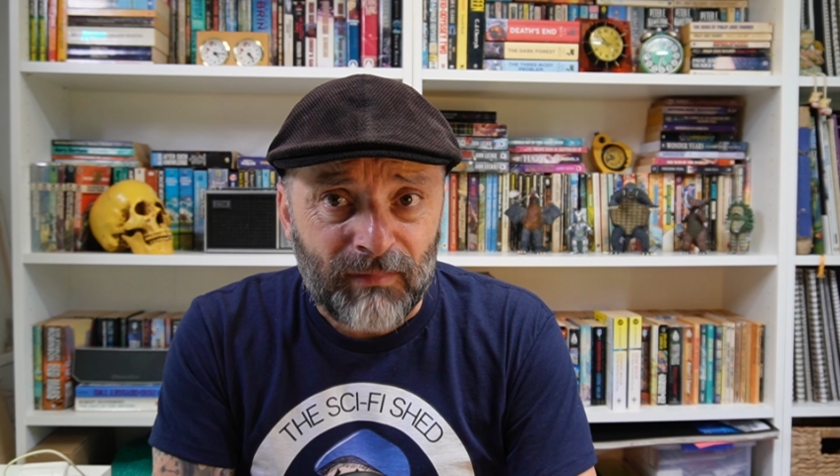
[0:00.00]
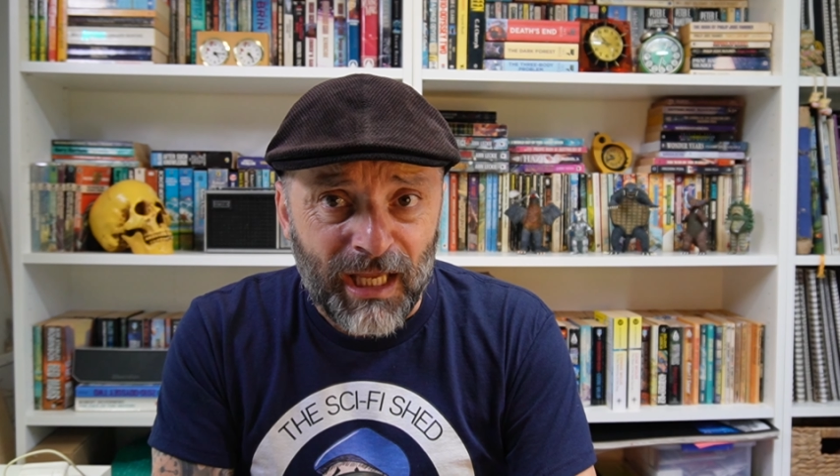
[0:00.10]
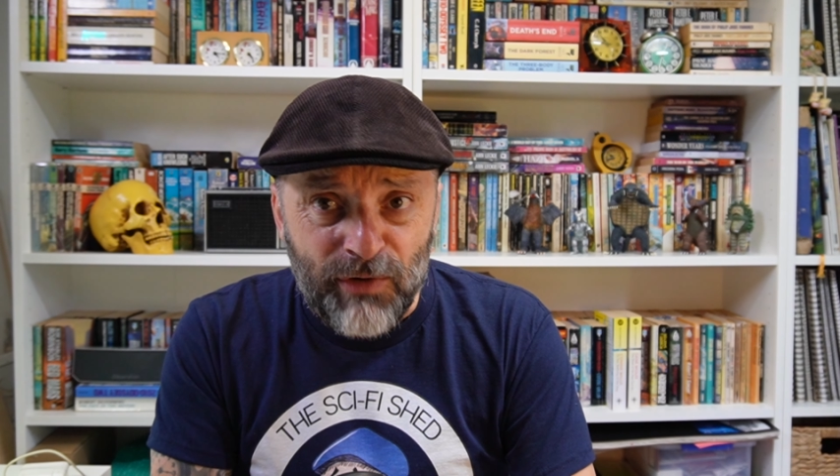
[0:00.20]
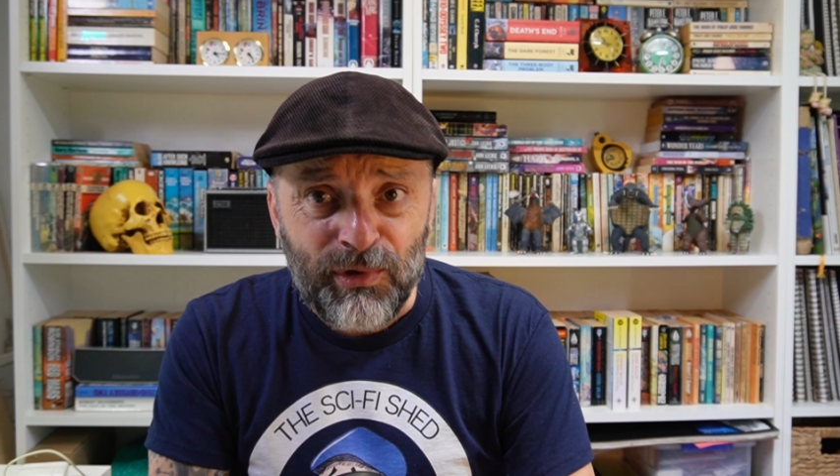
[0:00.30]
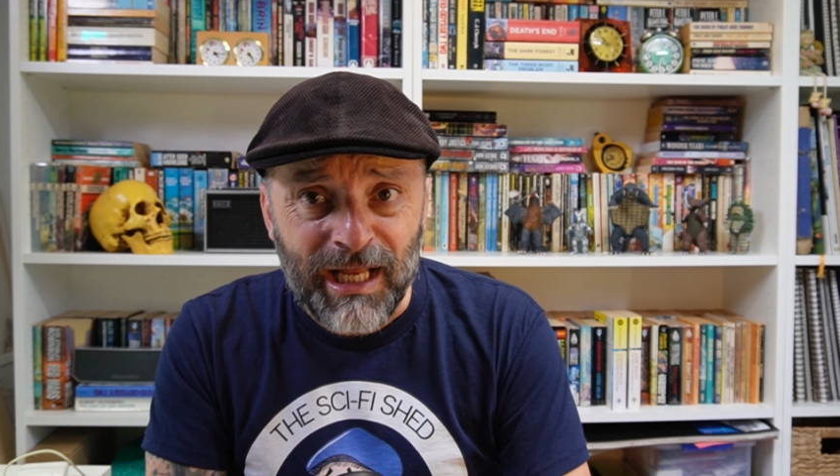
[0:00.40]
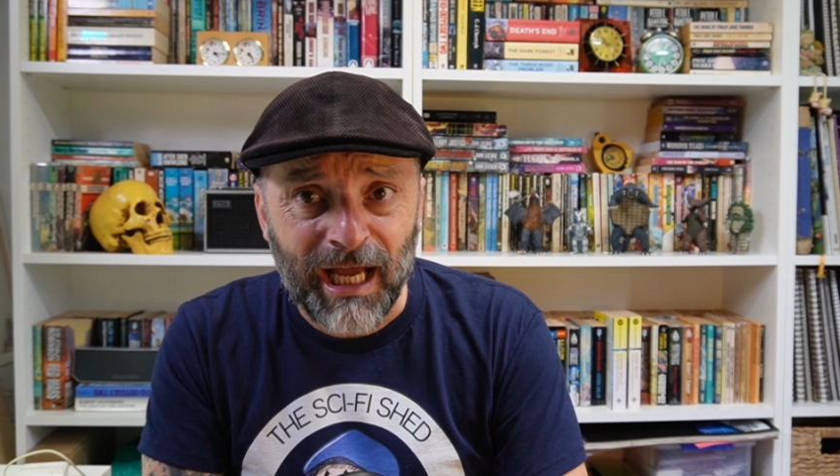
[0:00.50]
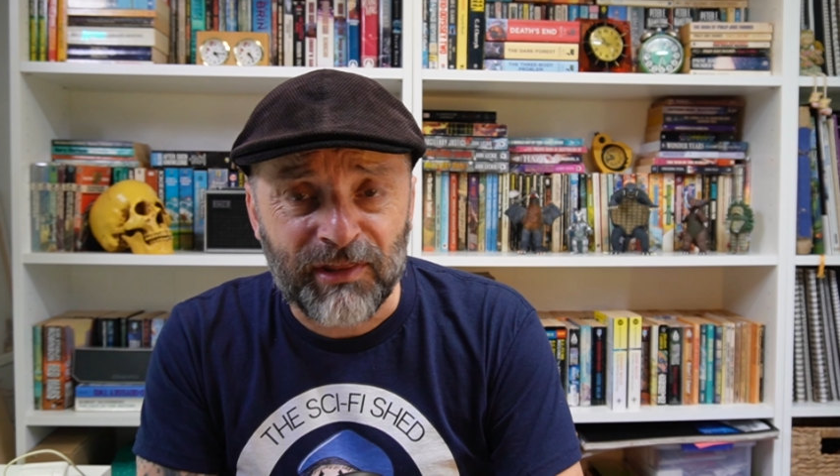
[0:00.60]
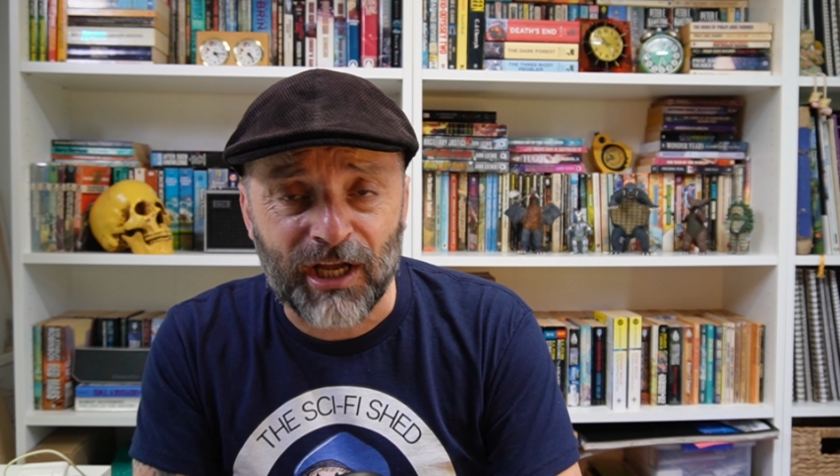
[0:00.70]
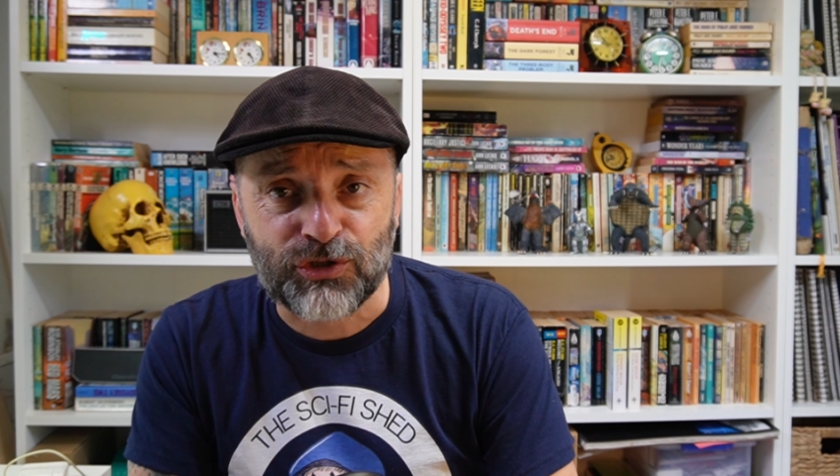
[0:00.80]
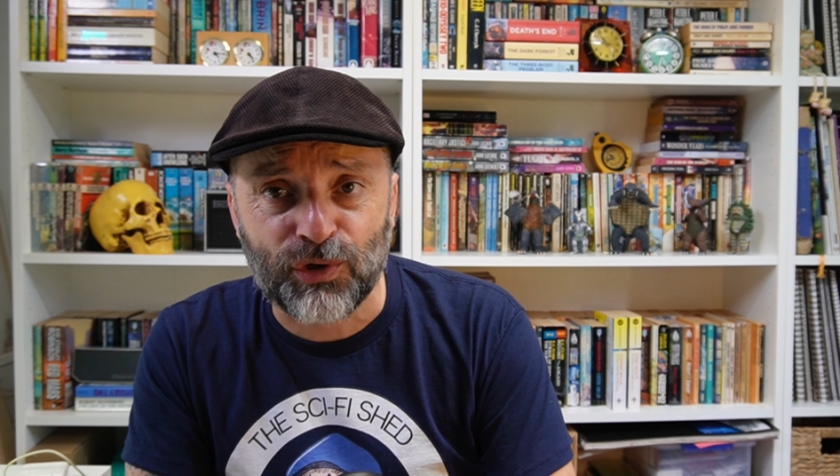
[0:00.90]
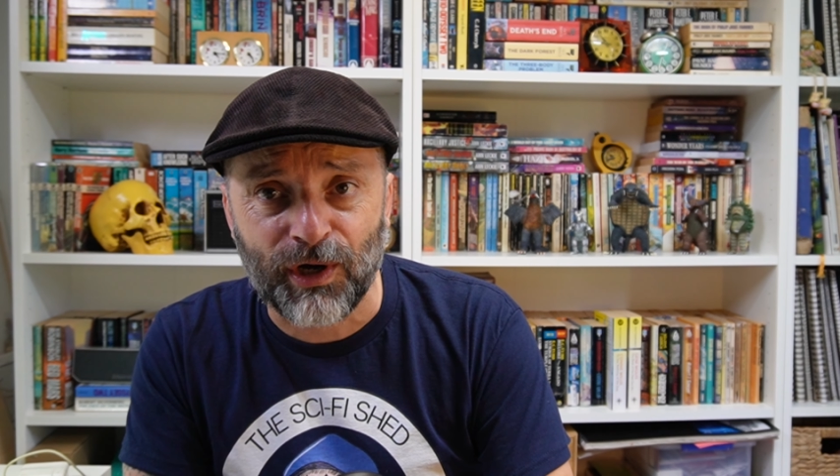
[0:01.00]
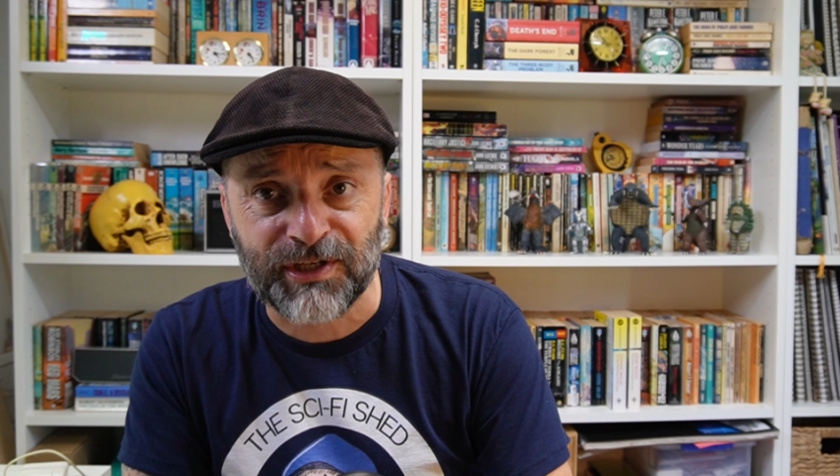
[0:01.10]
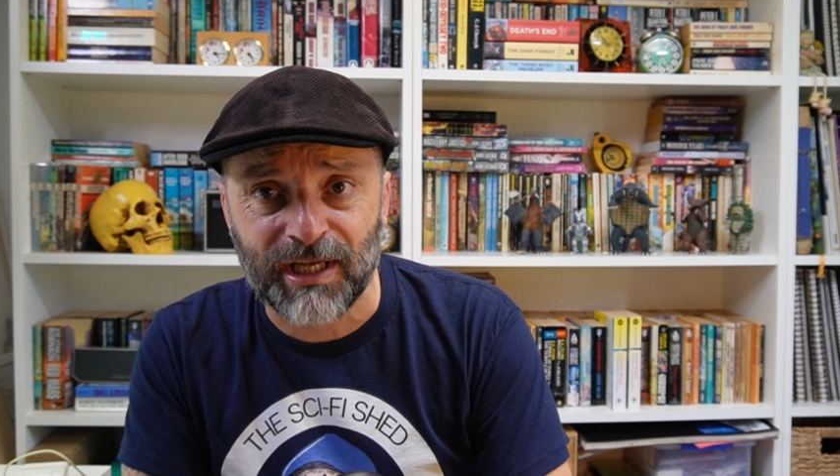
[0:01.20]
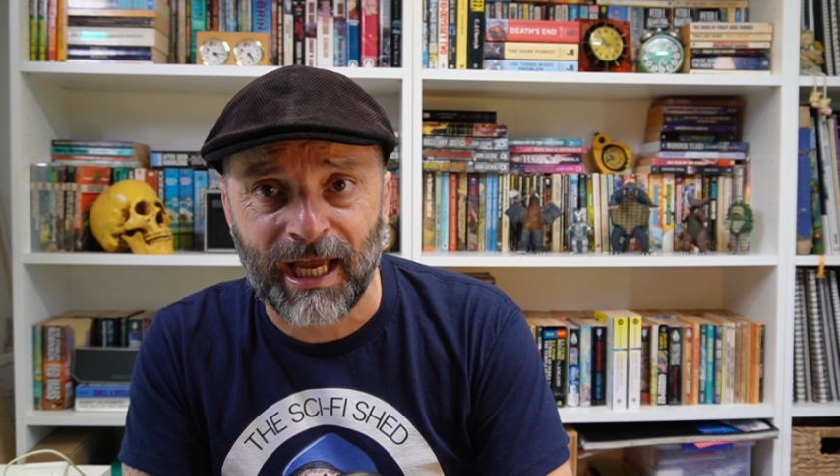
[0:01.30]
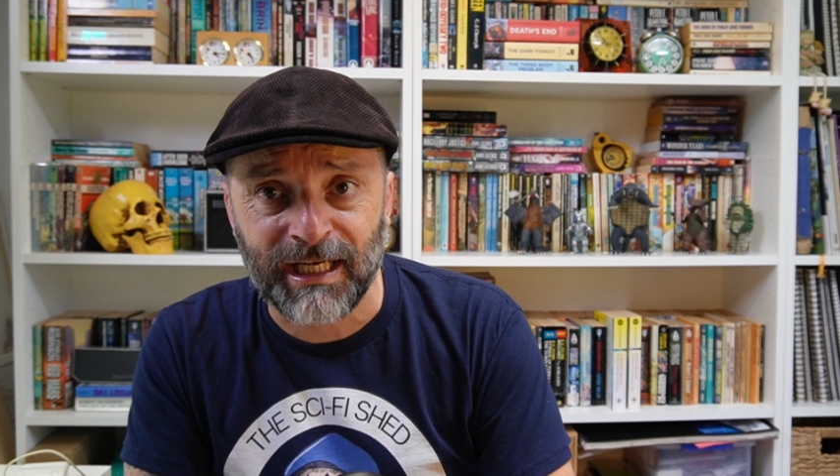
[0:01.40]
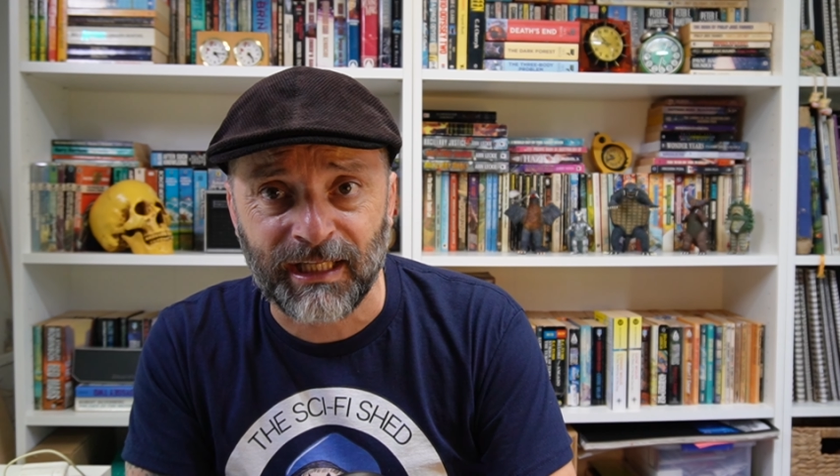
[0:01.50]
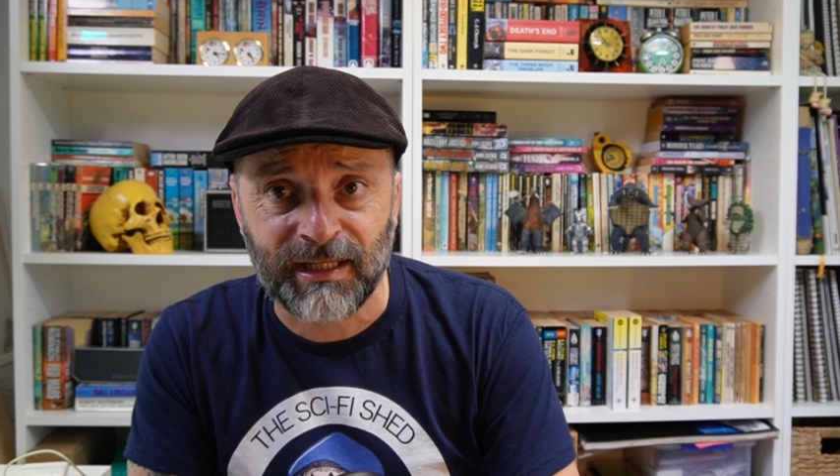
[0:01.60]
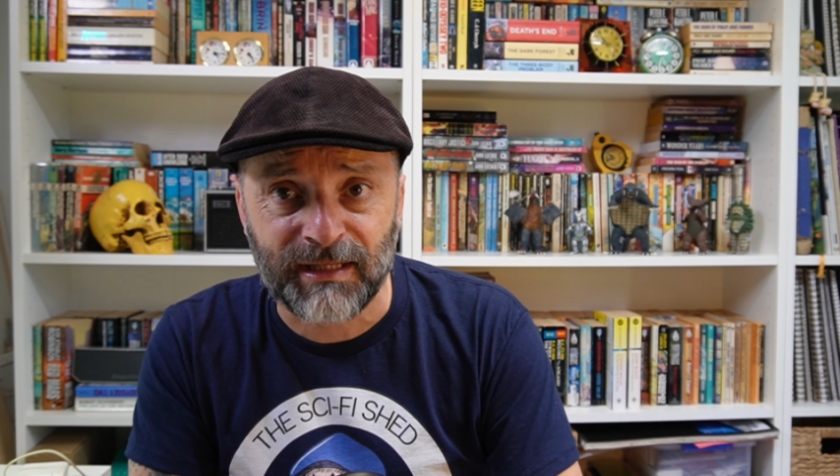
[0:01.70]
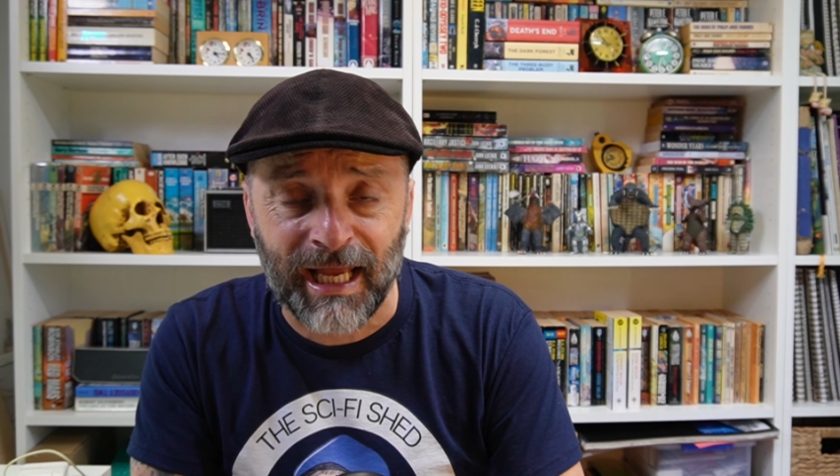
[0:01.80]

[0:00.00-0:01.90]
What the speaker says: he really had no choice, and he